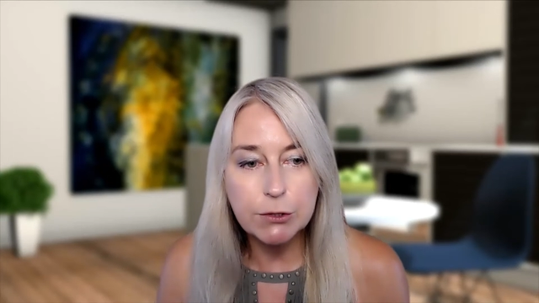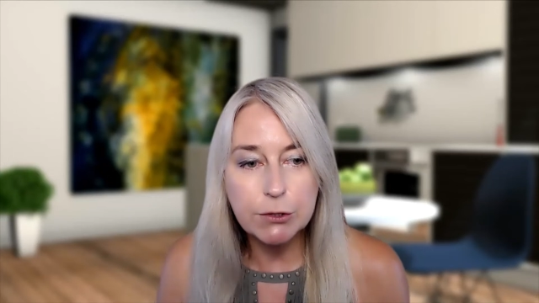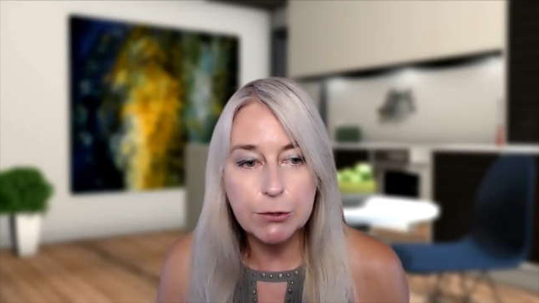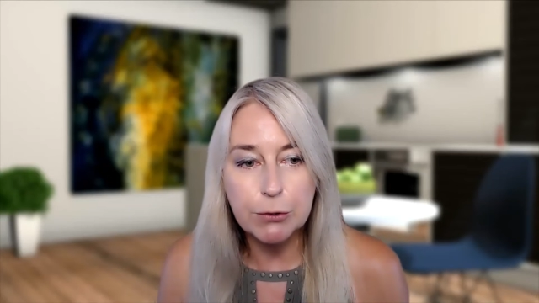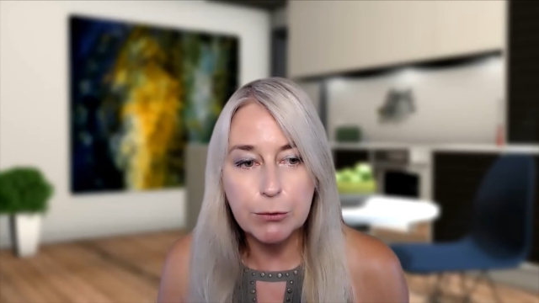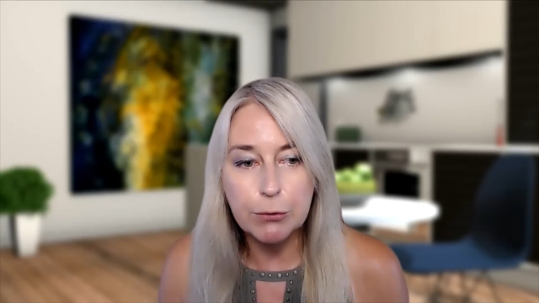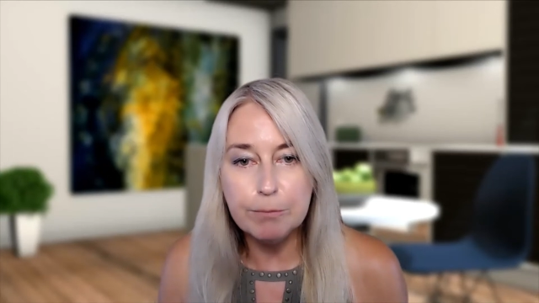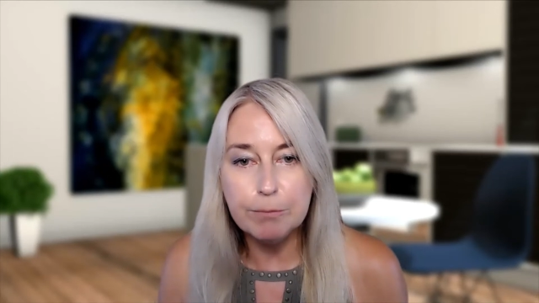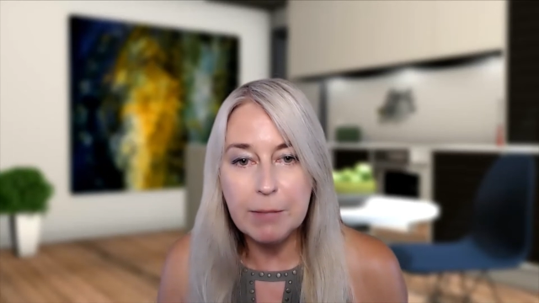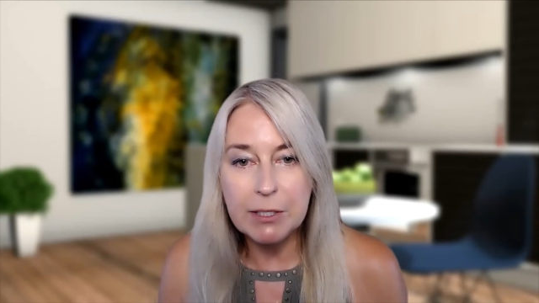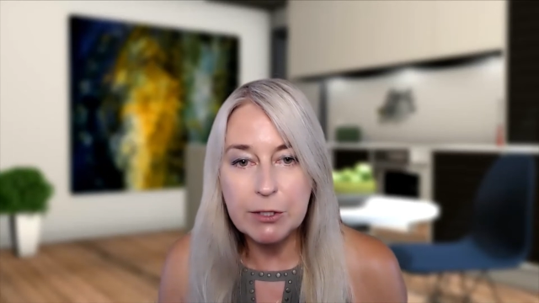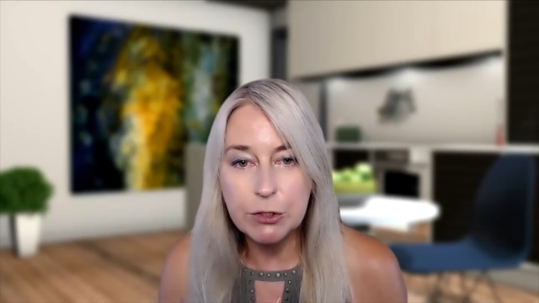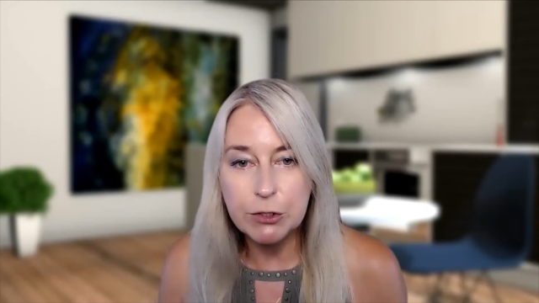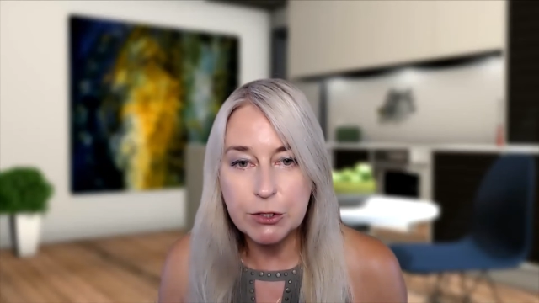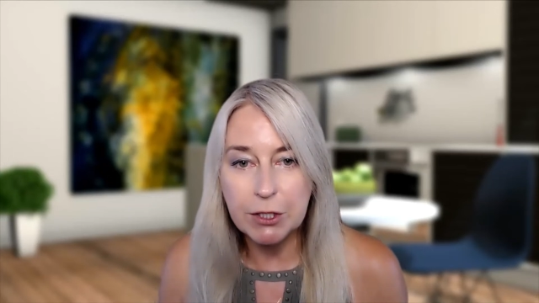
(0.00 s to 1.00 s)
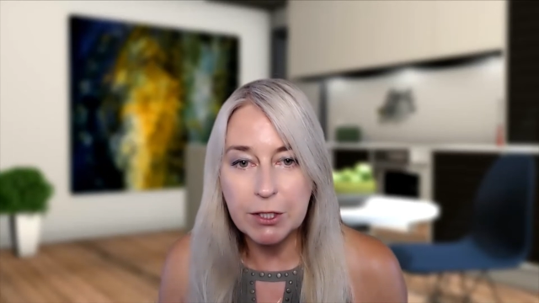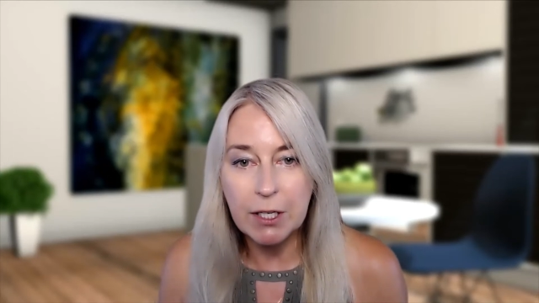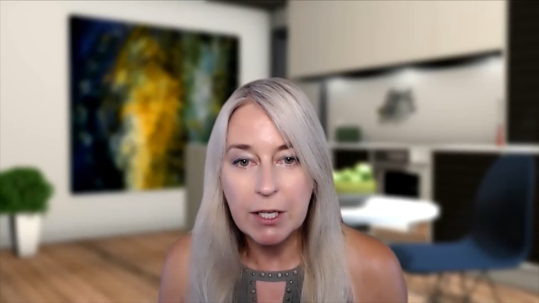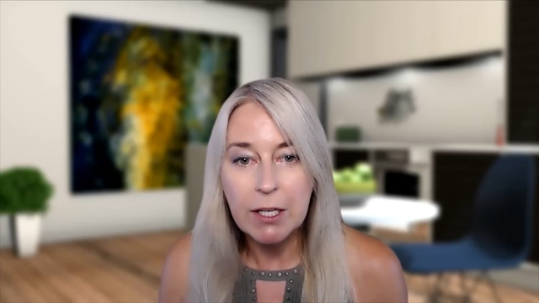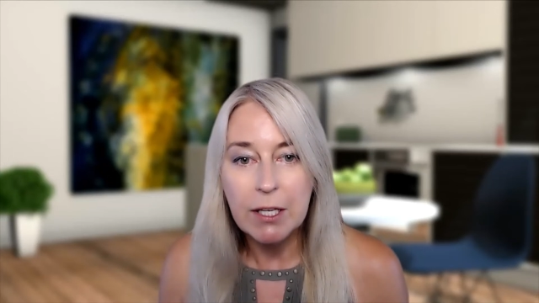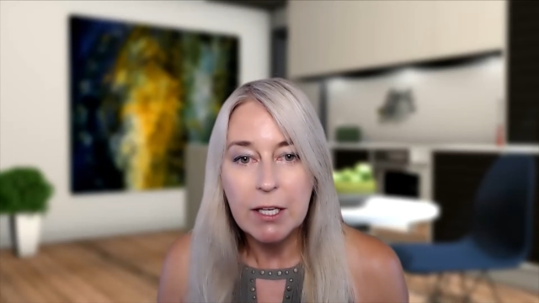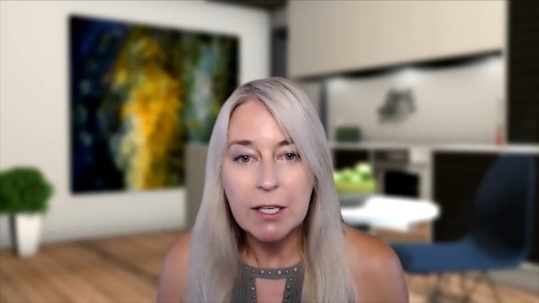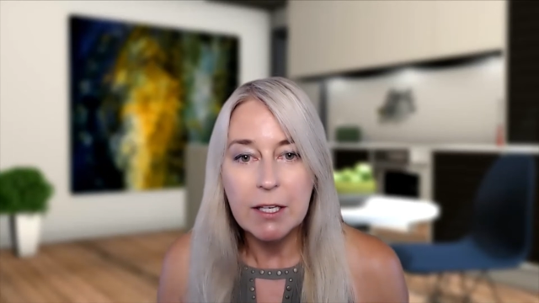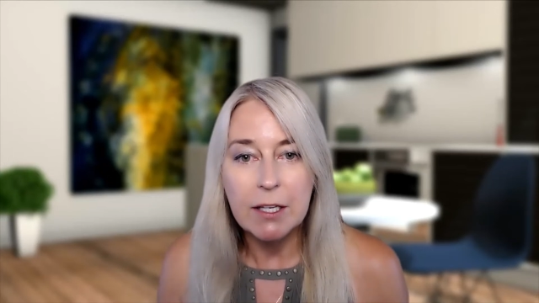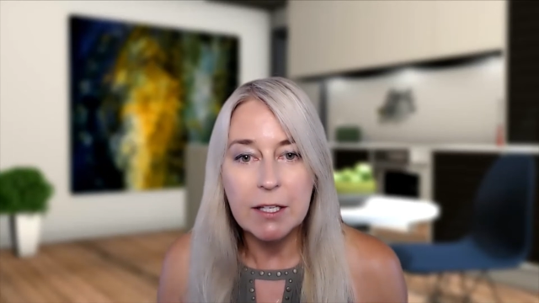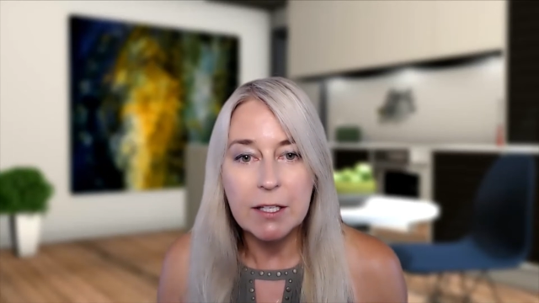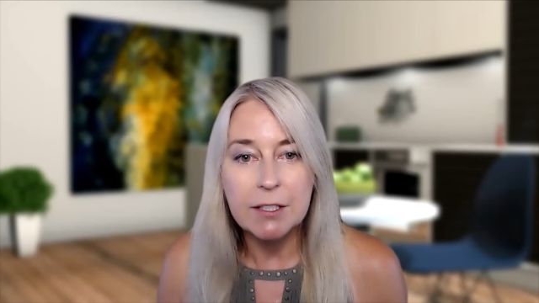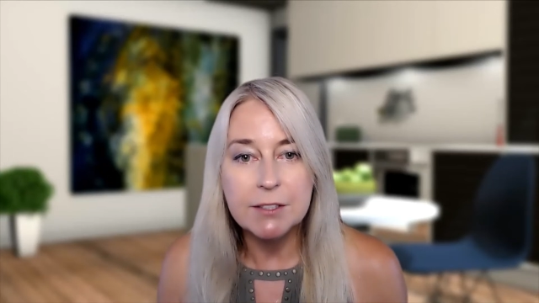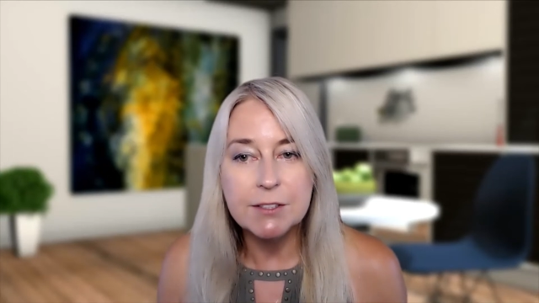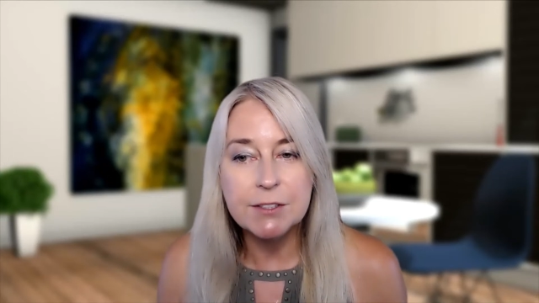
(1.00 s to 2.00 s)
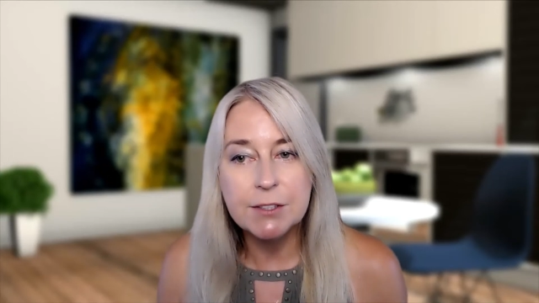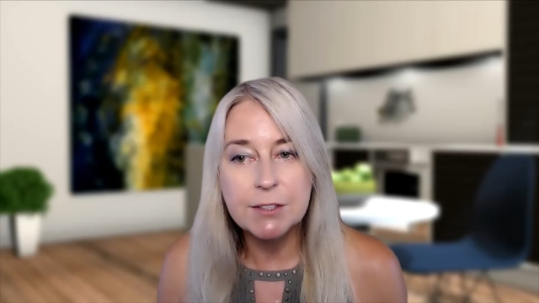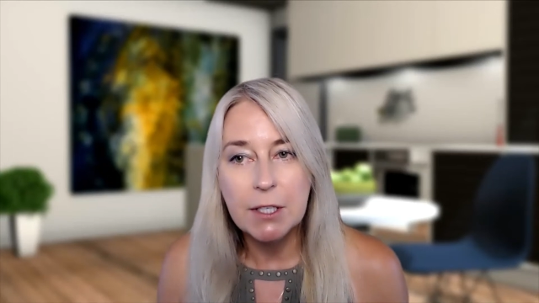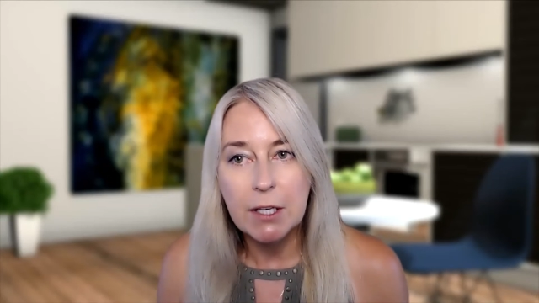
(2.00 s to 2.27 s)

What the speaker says: to mention is